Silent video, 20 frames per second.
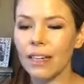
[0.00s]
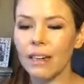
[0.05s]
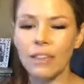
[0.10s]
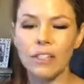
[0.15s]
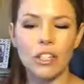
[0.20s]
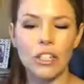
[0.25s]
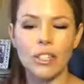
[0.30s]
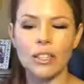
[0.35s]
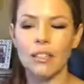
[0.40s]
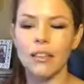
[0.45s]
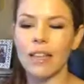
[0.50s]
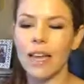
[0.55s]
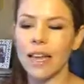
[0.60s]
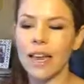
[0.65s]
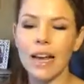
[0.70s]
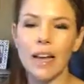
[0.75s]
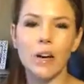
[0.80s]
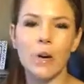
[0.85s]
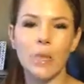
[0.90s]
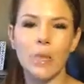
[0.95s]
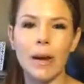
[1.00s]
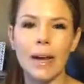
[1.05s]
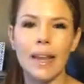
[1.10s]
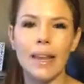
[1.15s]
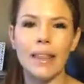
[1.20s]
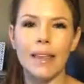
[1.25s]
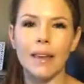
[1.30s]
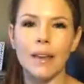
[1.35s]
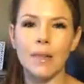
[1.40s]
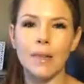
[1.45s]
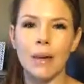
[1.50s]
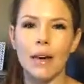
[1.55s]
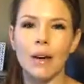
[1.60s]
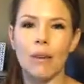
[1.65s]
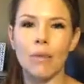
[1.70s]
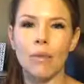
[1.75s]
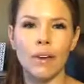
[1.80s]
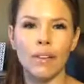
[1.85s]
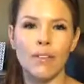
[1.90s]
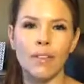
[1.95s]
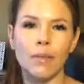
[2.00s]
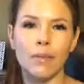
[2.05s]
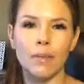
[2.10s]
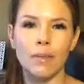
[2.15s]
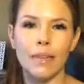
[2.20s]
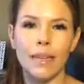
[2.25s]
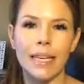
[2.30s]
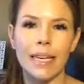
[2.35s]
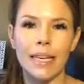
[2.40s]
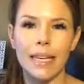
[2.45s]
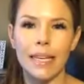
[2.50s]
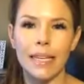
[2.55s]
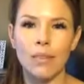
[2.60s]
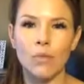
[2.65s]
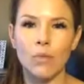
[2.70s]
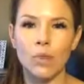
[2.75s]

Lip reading: just, I don't buy them, I don't give them to my kids.